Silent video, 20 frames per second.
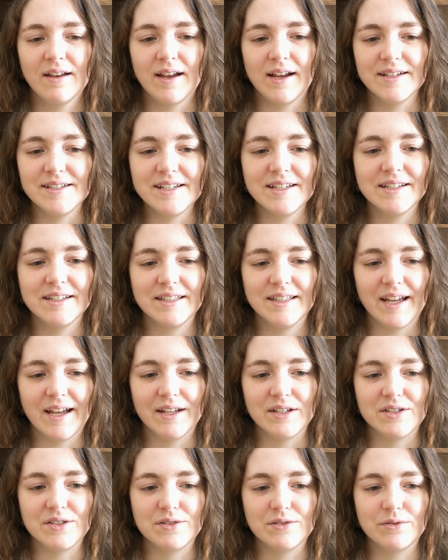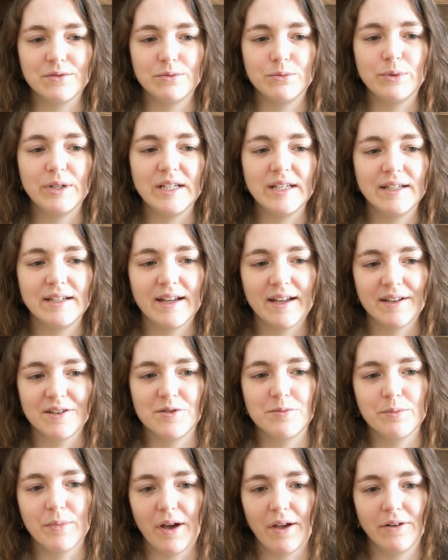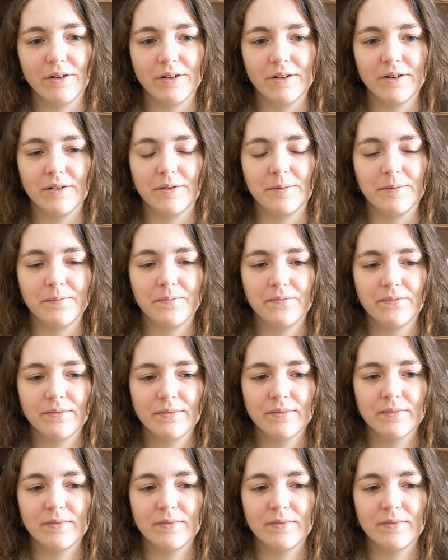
idea that we as modern,